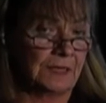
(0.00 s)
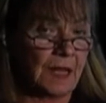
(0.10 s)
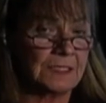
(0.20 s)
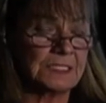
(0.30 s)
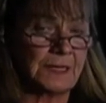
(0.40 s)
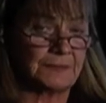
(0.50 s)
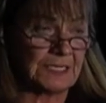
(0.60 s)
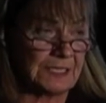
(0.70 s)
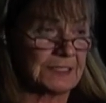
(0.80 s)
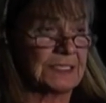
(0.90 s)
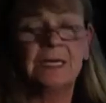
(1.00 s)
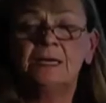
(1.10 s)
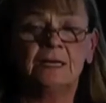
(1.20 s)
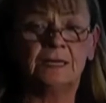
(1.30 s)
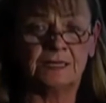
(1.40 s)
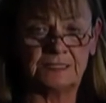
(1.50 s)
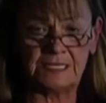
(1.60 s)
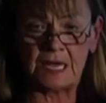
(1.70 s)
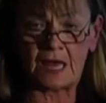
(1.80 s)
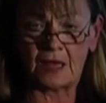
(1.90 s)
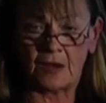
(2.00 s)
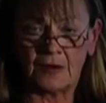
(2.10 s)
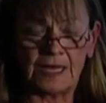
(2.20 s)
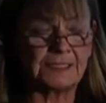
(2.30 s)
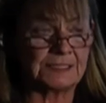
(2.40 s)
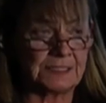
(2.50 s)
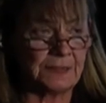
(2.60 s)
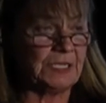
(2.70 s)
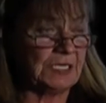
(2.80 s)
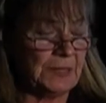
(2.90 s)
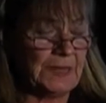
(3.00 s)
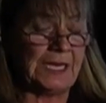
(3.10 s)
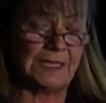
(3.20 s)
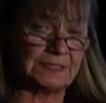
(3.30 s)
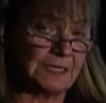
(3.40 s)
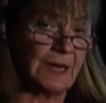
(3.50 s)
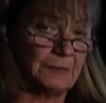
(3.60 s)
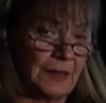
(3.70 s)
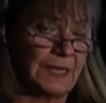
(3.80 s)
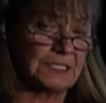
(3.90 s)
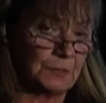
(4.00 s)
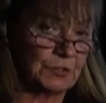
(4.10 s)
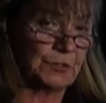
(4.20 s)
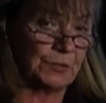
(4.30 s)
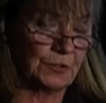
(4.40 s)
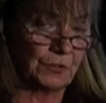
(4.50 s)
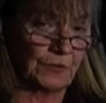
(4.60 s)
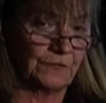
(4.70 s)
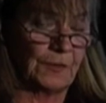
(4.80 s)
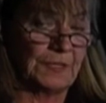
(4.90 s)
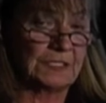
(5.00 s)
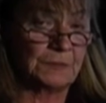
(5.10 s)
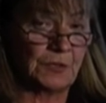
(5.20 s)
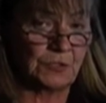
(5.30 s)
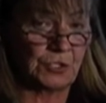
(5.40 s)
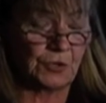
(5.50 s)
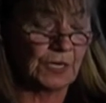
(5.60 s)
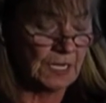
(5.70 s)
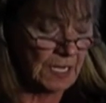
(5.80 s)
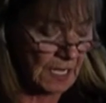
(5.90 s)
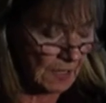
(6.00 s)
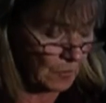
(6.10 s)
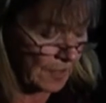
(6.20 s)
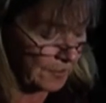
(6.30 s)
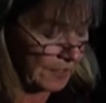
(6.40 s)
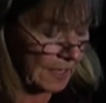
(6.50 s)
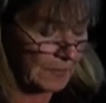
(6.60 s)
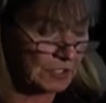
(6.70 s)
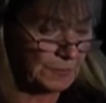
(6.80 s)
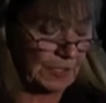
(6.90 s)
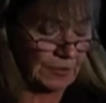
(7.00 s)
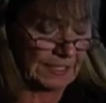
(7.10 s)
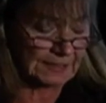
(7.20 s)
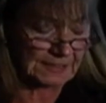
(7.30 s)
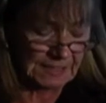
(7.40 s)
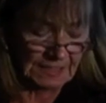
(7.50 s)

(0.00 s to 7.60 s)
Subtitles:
The concept is CIRS WDB is not plausible to occur from exposure in water damaged buildings.